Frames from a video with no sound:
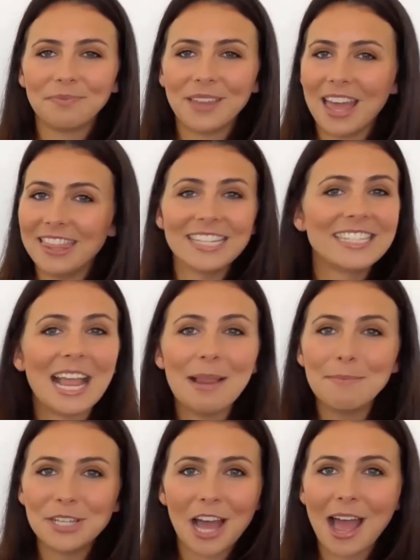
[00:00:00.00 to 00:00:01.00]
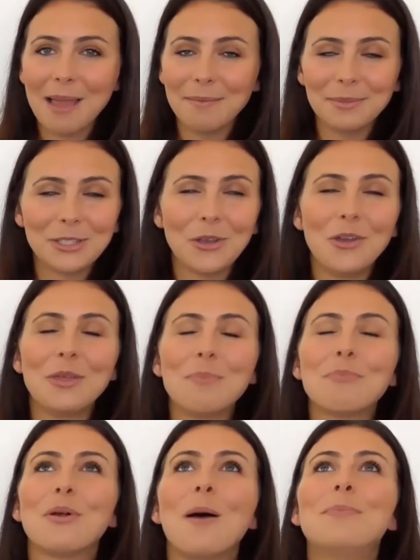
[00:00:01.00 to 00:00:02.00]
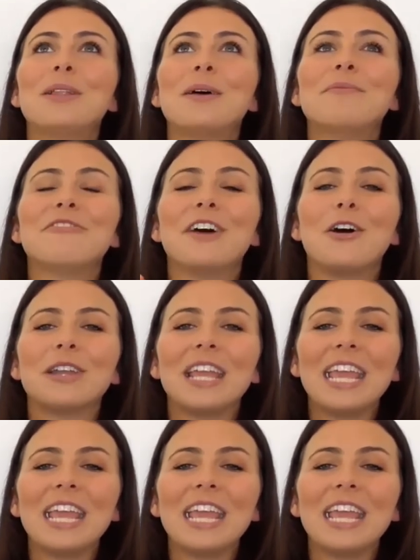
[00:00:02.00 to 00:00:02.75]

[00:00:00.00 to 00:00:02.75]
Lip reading: at the same time, so the problem felt